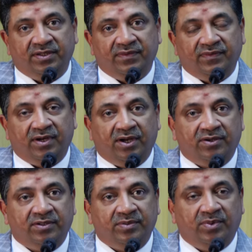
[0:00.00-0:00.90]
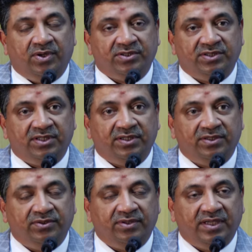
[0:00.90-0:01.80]
if you're an out-of-the-box thinker,
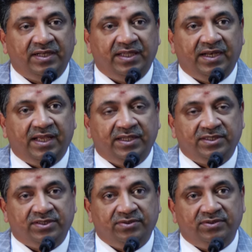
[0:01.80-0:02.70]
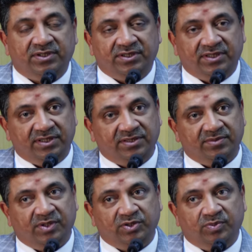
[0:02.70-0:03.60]
you can get access to these things
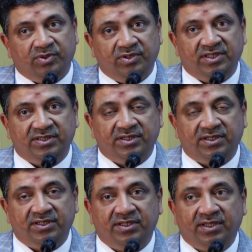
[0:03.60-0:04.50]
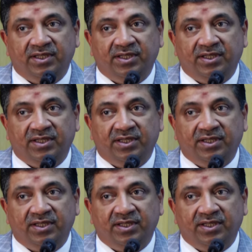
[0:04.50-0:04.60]
much more easily